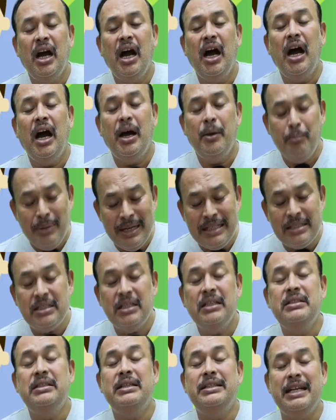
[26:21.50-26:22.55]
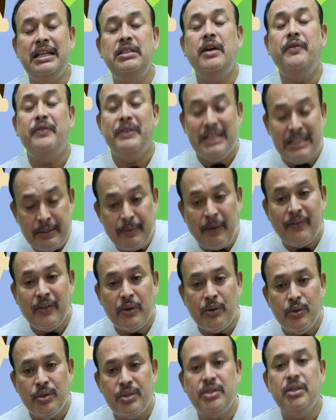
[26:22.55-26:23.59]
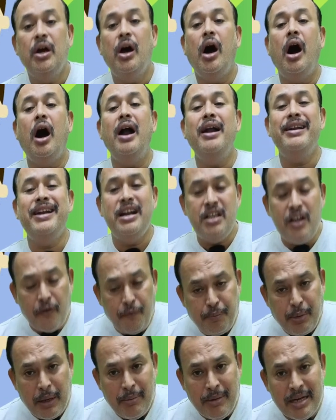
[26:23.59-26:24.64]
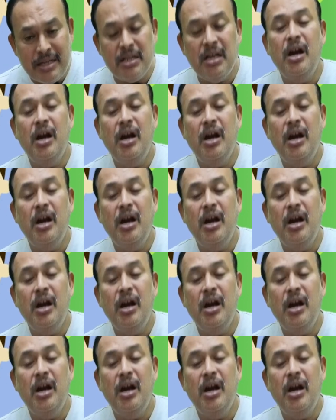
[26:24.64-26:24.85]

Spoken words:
means the date of receipt of the goods or date of payment